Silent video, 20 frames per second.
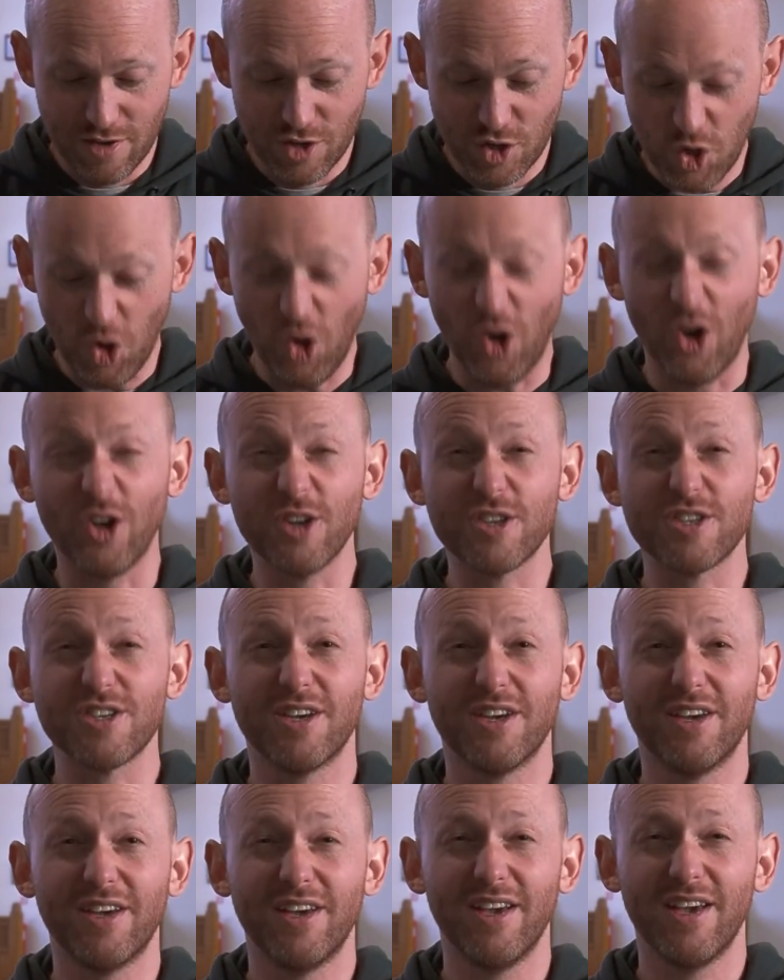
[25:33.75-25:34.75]
God
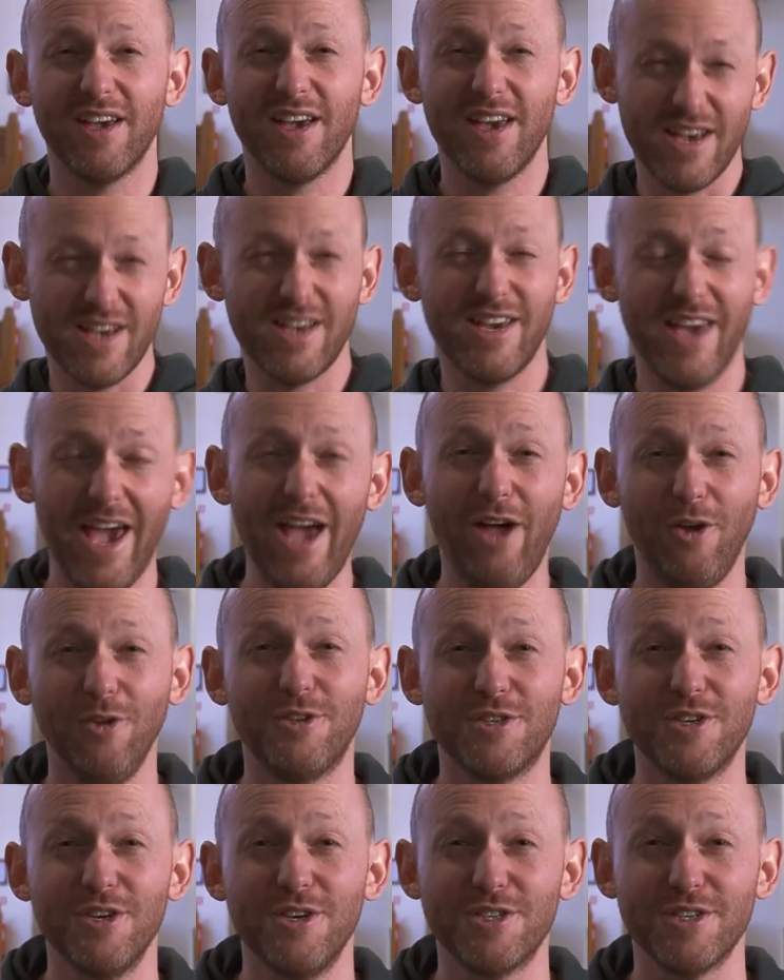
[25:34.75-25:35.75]

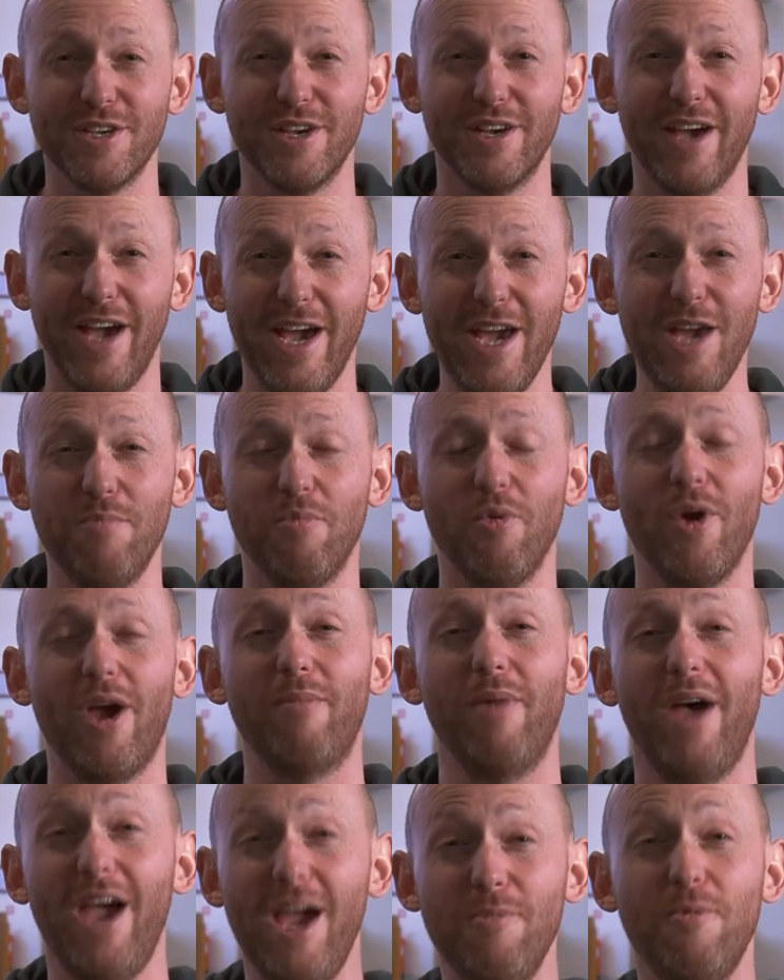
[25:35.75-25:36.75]
encounters
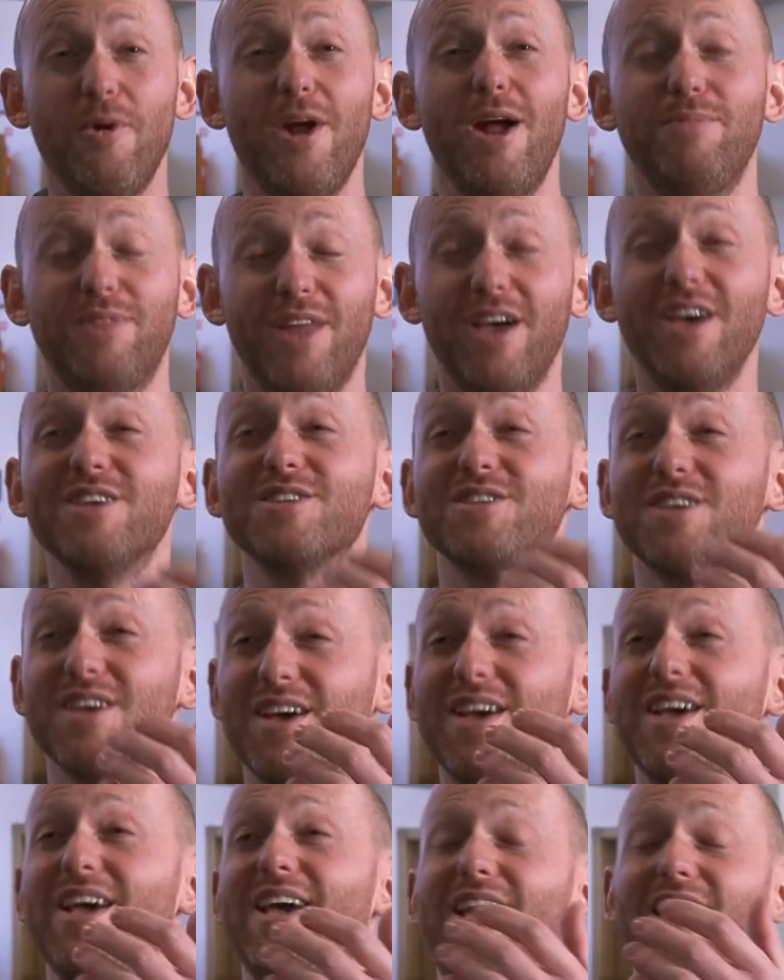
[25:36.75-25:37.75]
Abraham. Abraham does
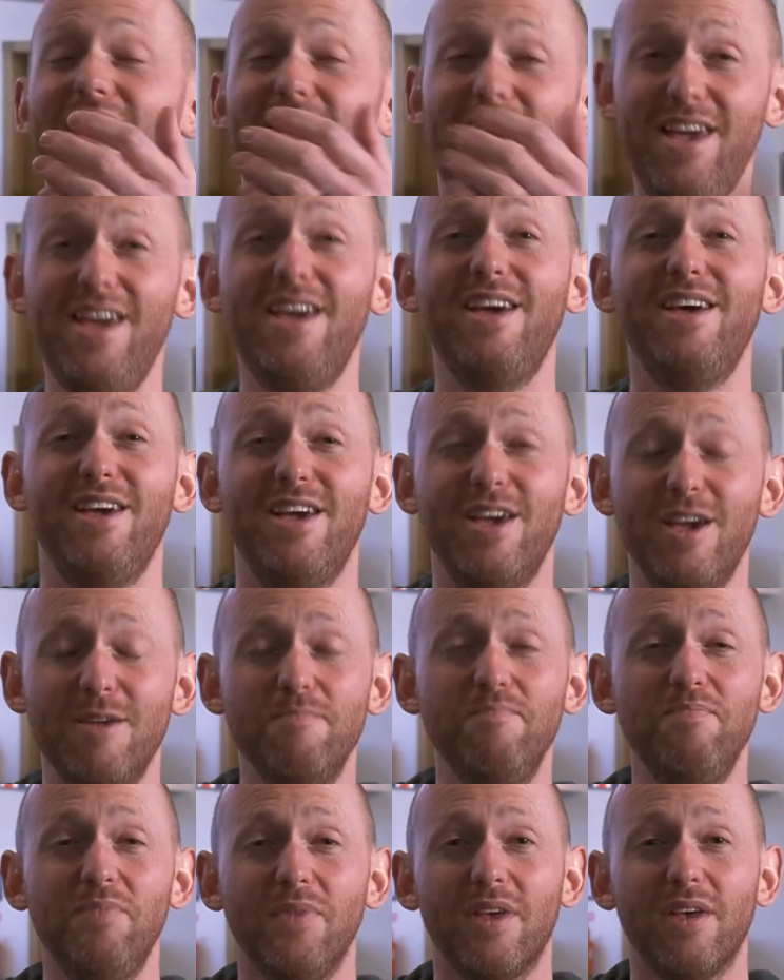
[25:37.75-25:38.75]
hear
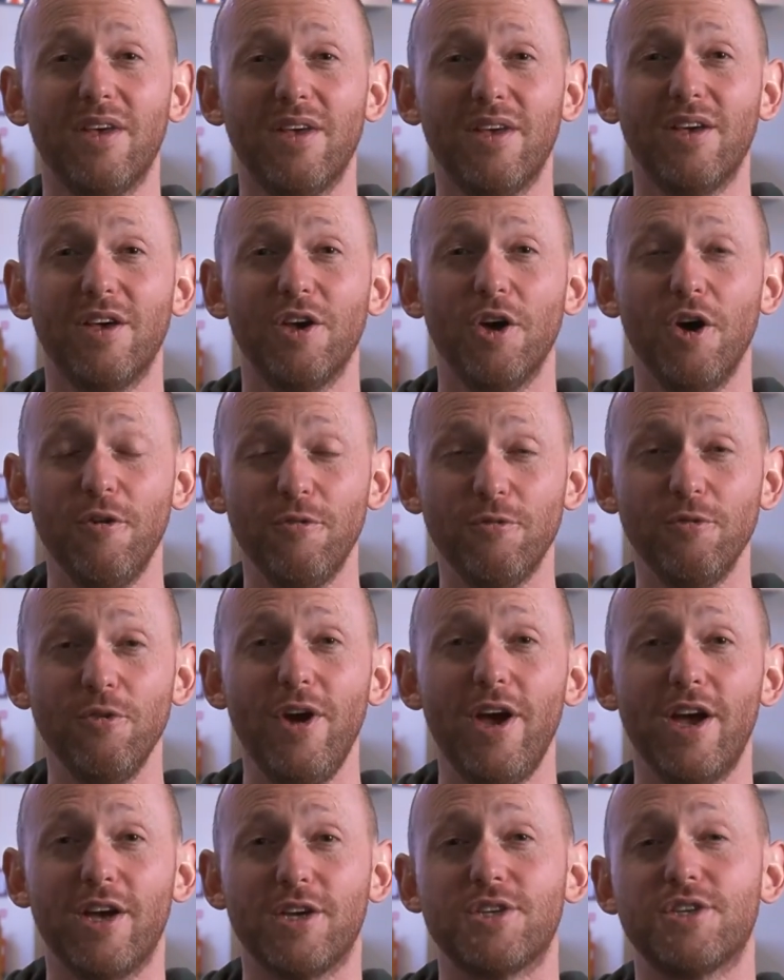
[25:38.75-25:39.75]
him
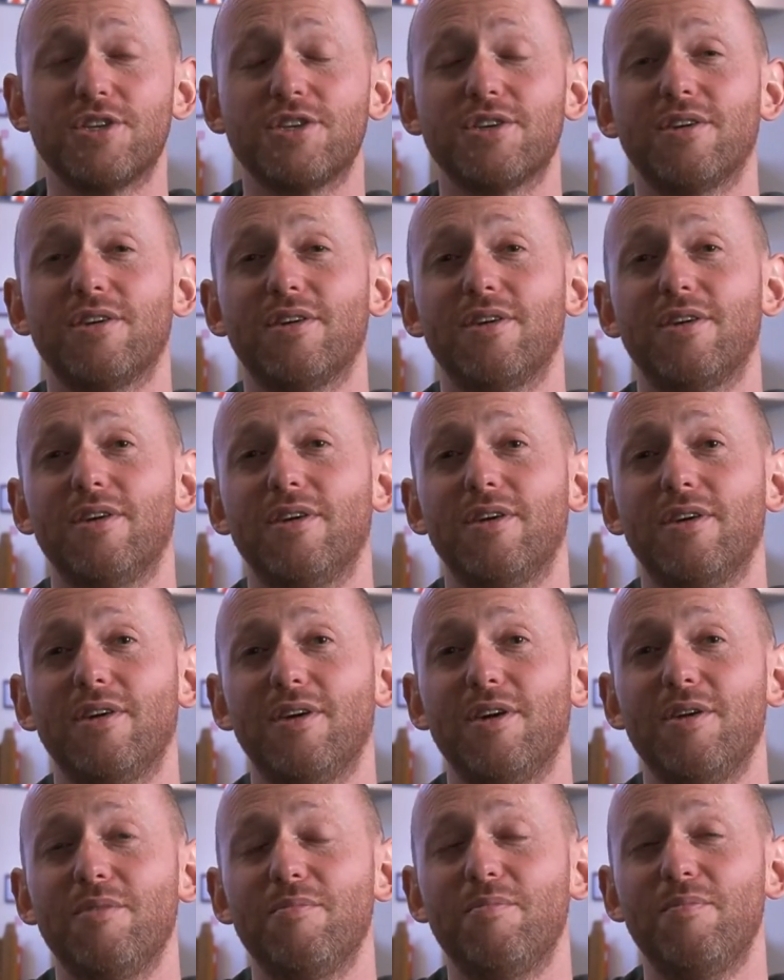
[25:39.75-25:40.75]
afresh.
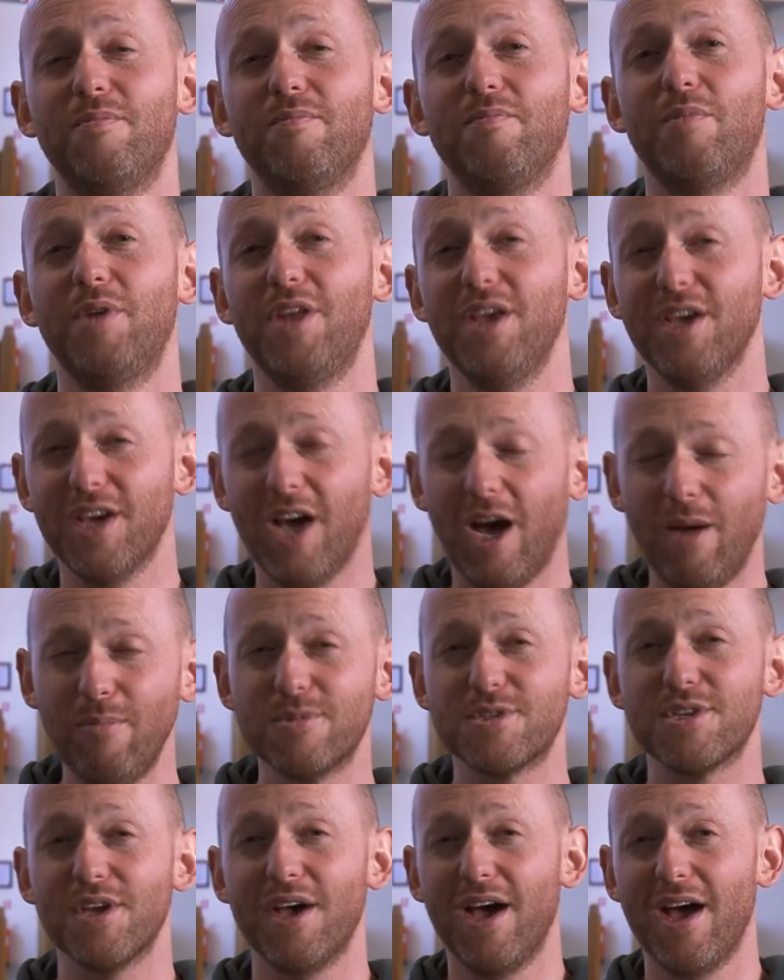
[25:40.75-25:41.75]
But it
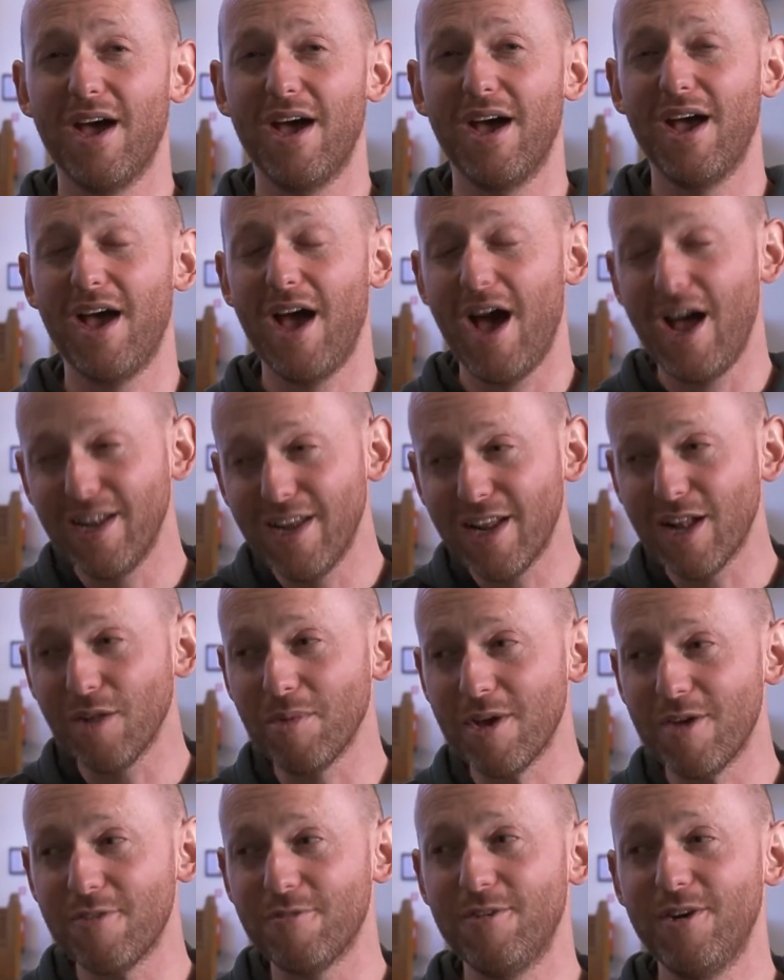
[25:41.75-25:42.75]
comes a little
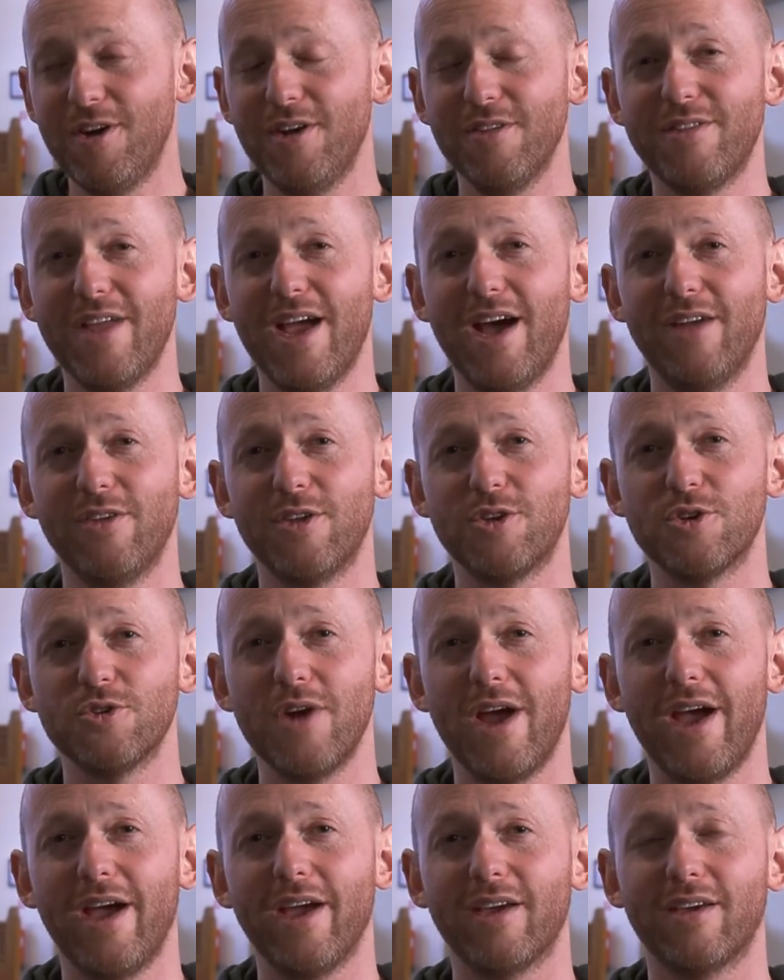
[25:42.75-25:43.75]
bit further down the
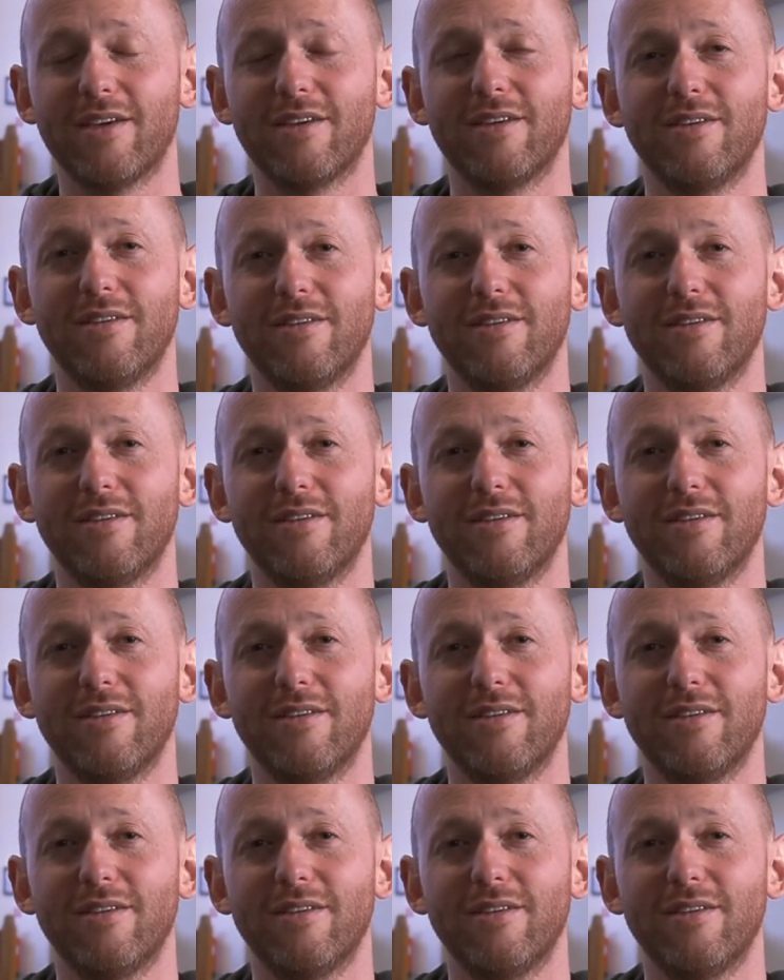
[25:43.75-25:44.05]
track.